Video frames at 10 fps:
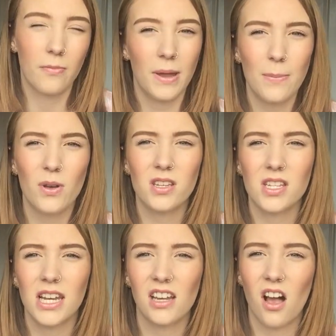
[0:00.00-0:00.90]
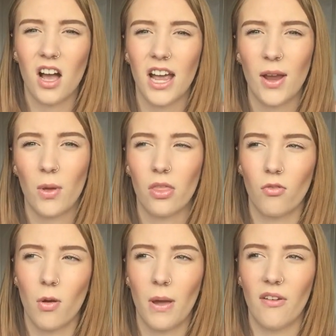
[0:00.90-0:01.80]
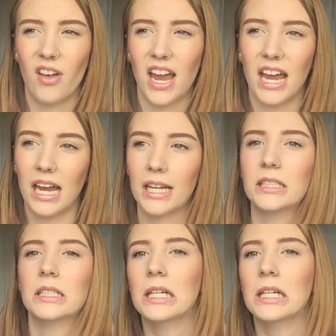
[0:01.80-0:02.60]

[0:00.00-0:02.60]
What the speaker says: For me personally, I went through a bit of a